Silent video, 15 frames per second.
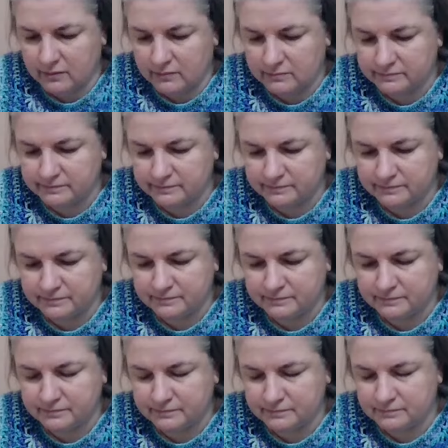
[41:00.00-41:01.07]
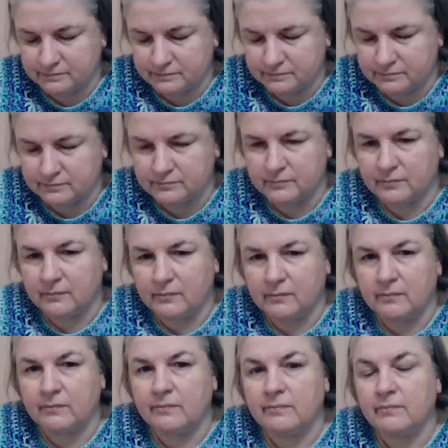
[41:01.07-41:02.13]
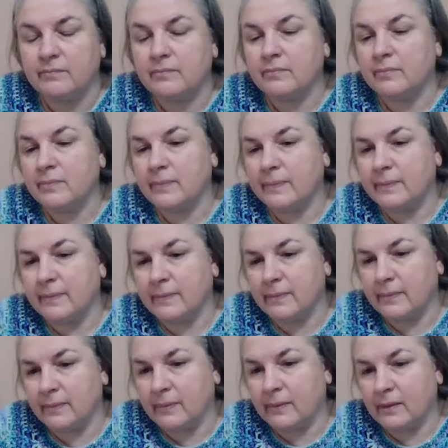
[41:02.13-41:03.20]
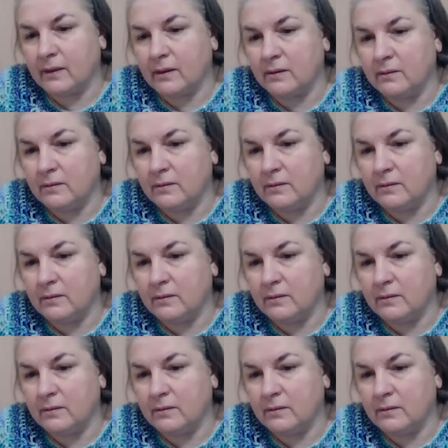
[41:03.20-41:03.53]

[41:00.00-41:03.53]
[no speech]